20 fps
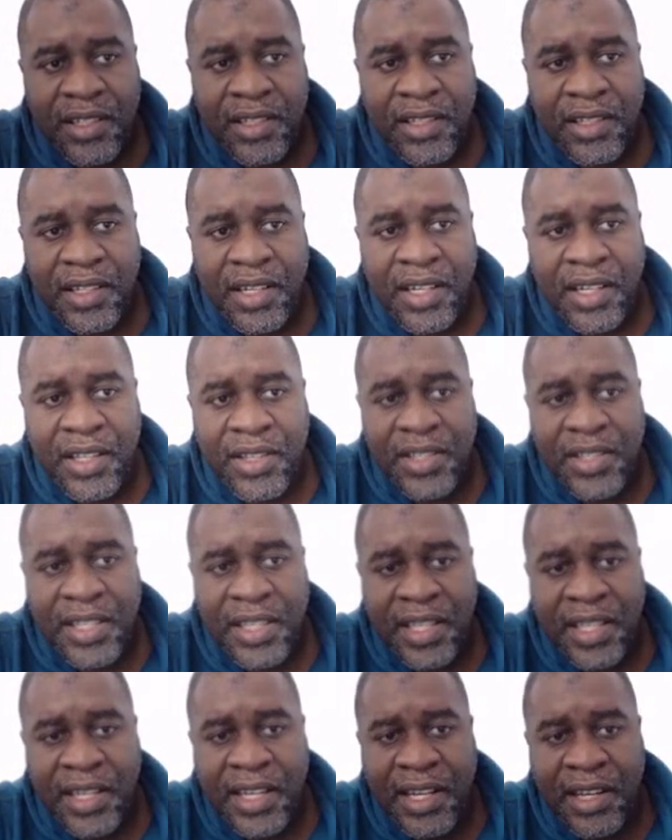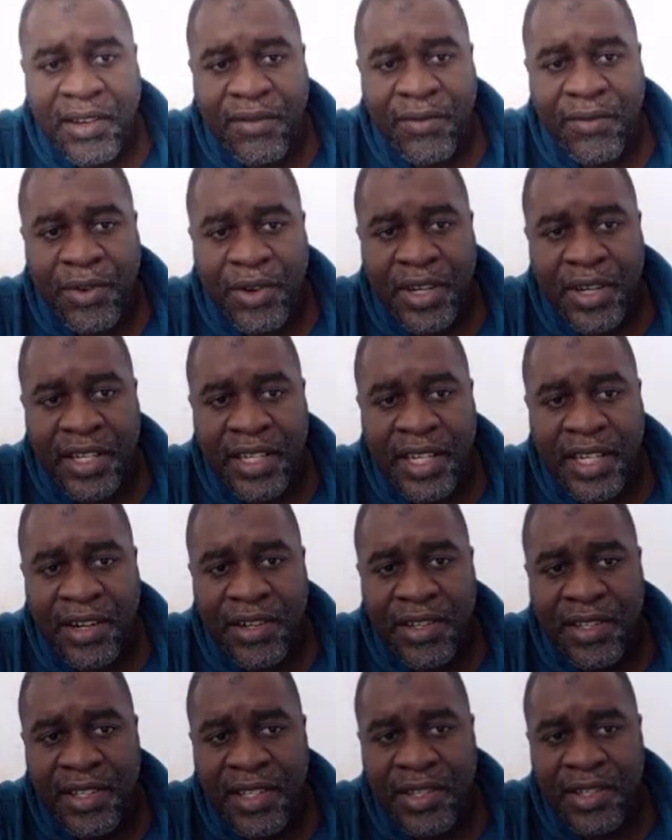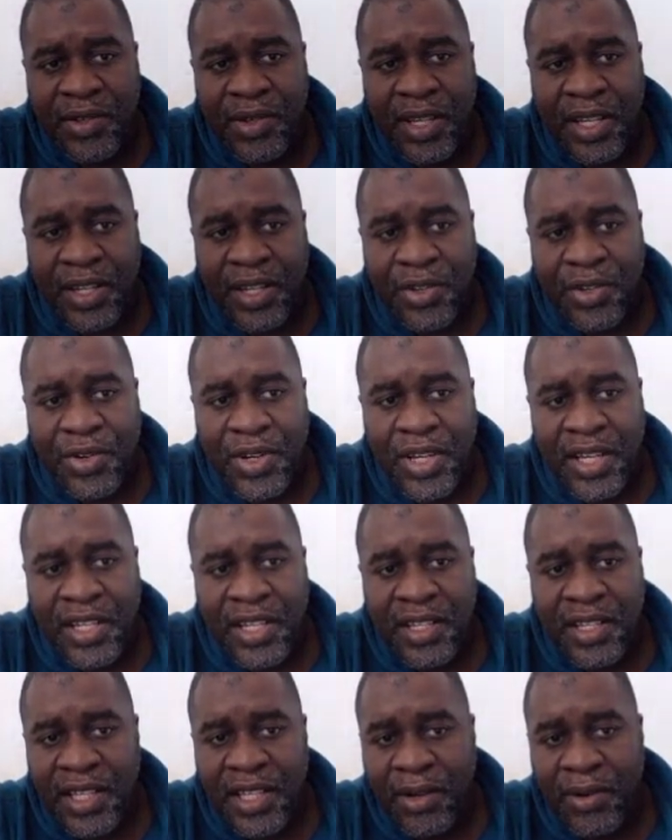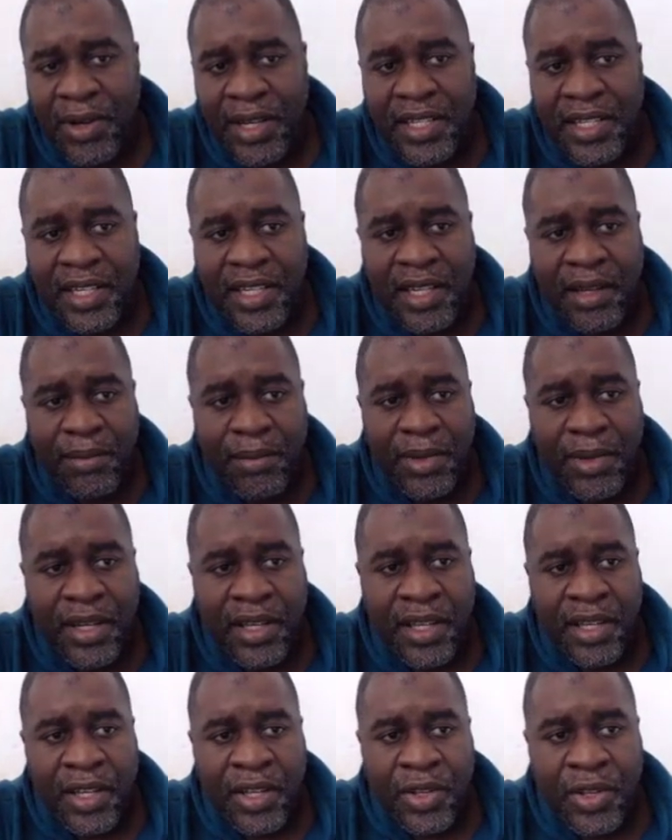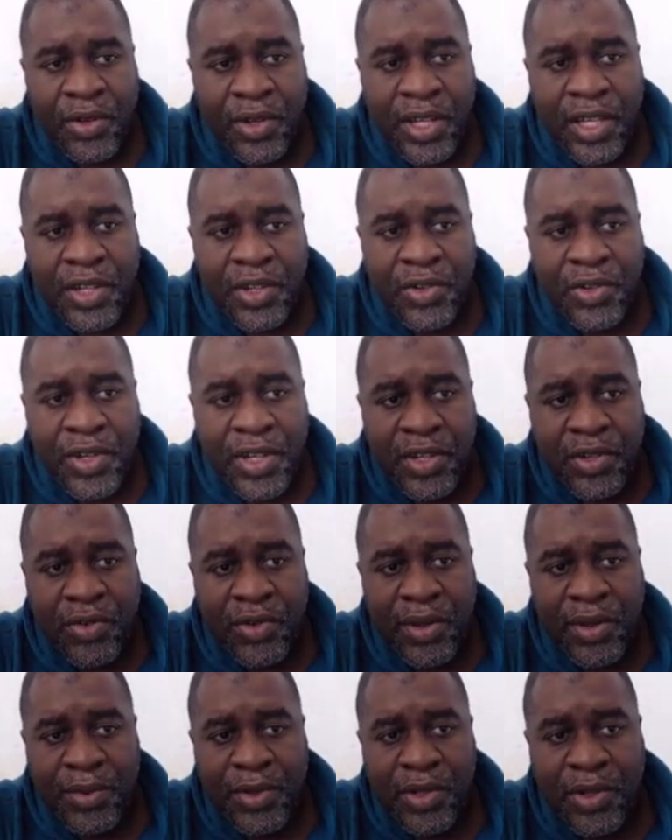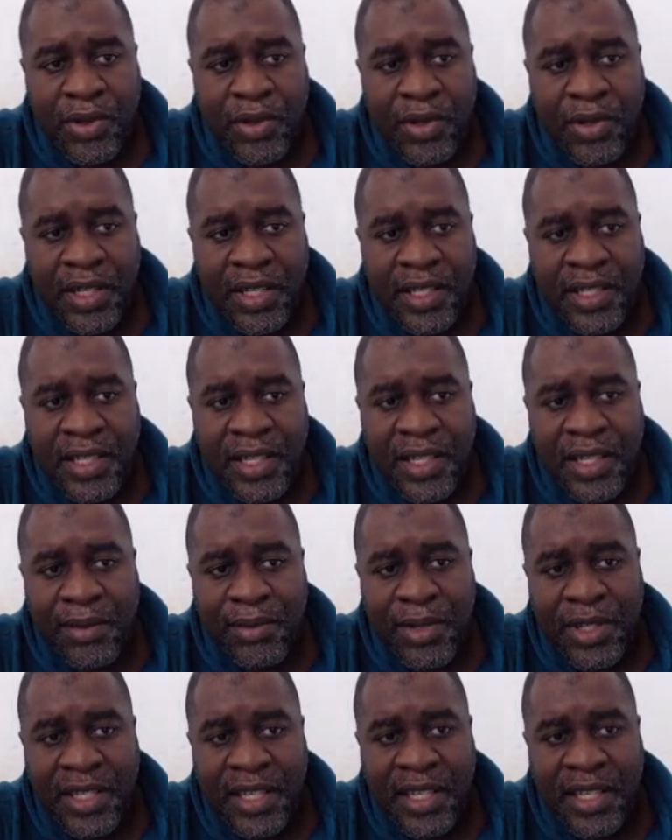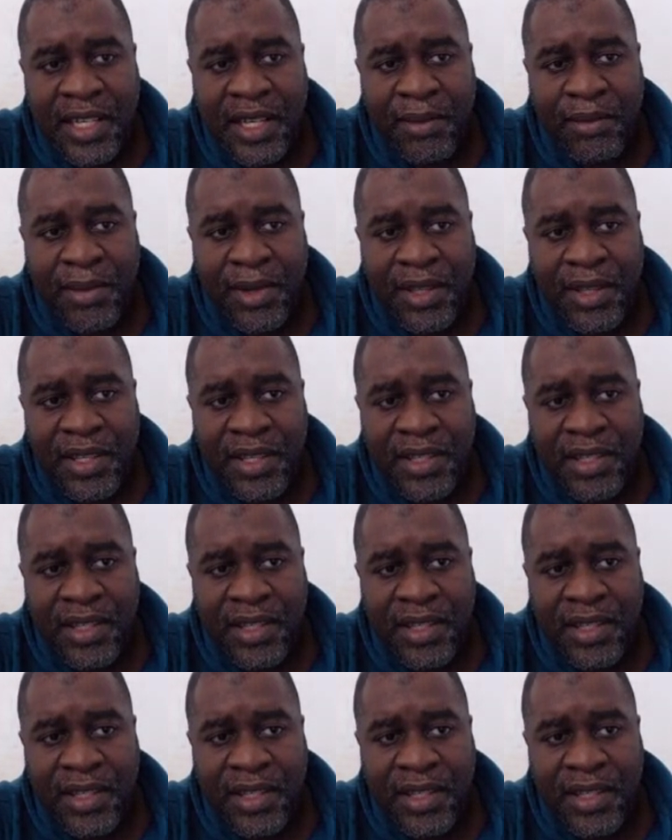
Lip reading: These are the foreign currencies you can trade. They're quite a number. You can trade crypto. It's a limited number.